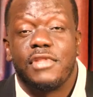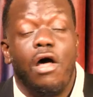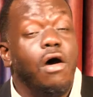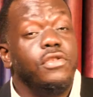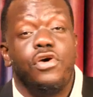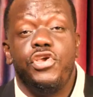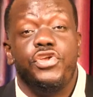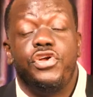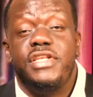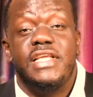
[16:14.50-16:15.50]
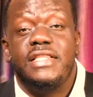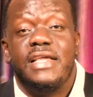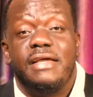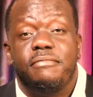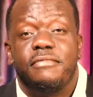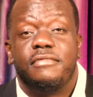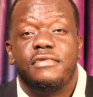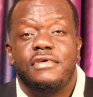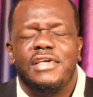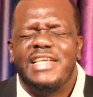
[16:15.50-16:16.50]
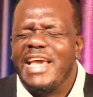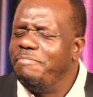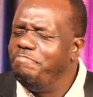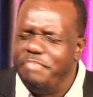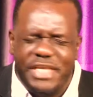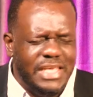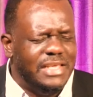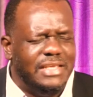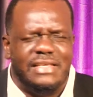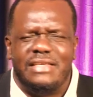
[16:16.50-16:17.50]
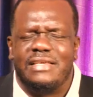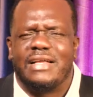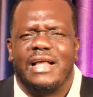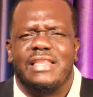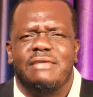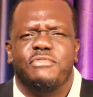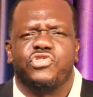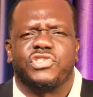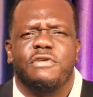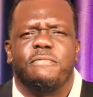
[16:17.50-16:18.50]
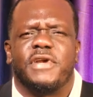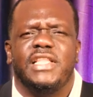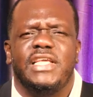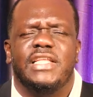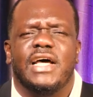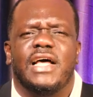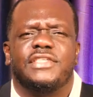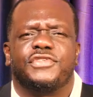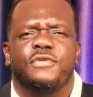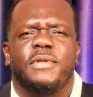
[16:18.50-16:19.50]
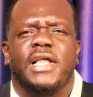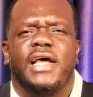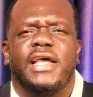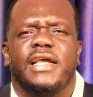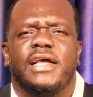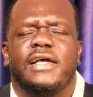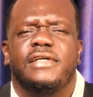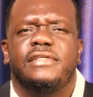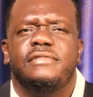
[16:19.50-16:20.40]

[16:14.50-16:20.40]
Oh, no, you don't need them. Get big. Kalabosopra ida hasulaiga.